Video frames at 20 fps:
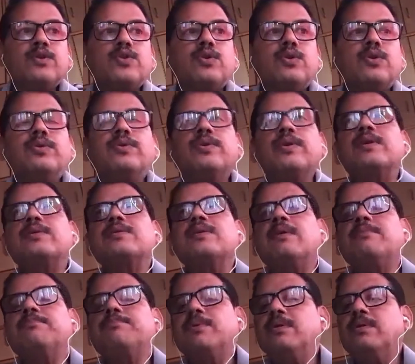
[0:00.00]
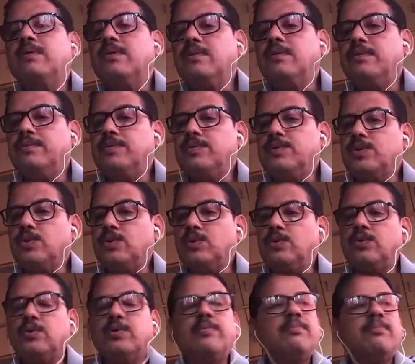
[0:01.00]
So, for example,
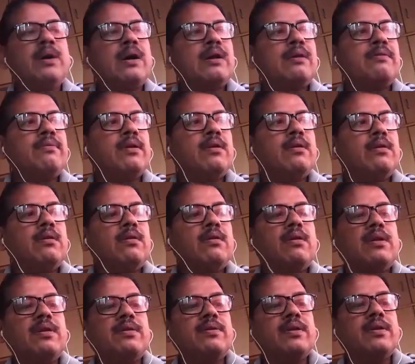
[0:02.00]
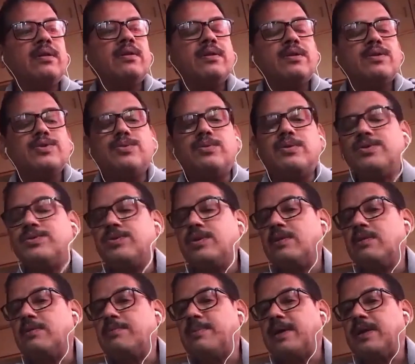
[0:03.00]
so Marble, and then Suresh
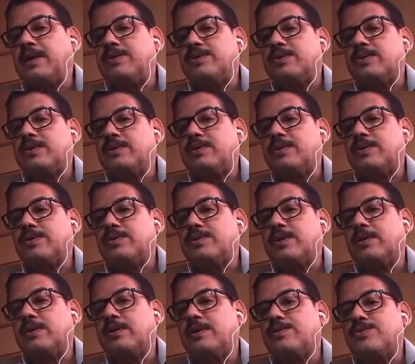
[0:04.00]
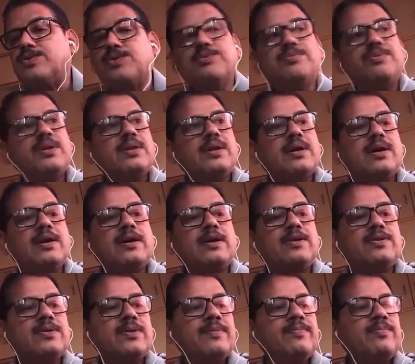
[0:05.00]
Enterprises, and then
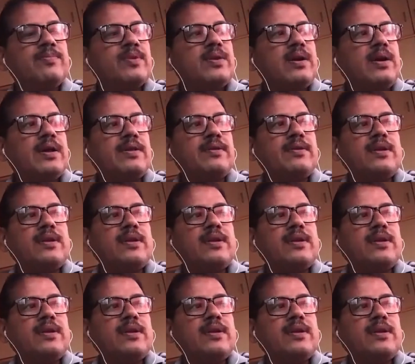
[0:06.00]
Suvidhas, and